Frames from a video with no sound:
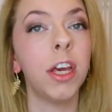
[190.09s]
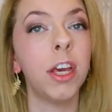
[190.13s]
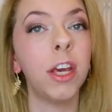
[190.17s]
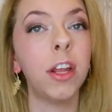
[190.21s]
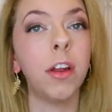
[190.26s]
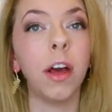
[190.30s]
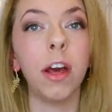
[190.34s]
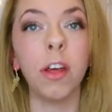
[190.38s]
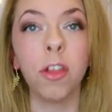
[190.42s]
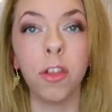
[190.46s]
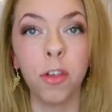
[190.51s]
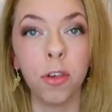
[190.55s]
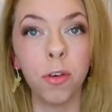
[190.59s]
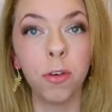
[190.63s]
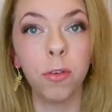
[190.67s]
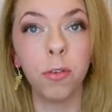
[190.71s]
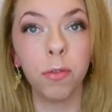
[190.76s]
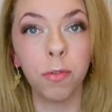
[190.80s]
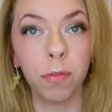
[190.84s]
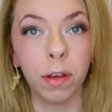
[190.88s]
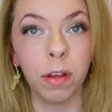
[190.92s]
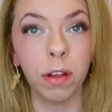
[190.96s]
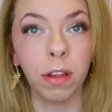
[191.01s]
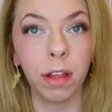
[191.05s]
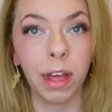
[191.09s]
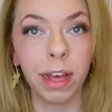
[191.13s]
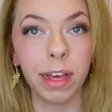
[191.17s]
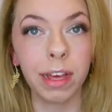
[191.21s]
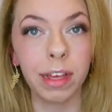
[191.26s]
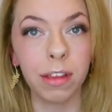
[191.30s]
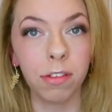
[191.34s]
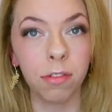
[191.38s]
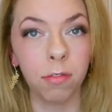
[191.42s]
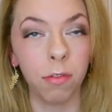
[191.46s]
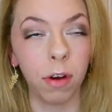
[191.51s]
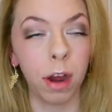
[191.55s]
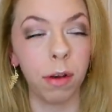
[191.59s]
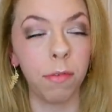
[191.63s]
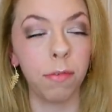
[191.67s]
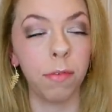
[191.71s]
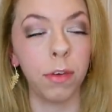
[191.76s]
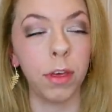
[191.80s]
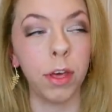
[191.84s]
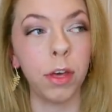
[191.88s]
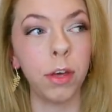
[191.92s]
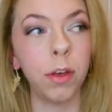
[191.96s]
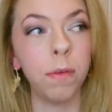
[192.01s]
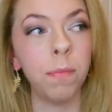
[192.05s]
you know, as you feel like it's right
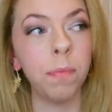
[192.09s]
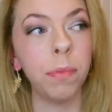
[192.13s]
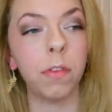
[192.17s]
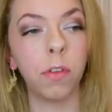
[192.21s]
for you.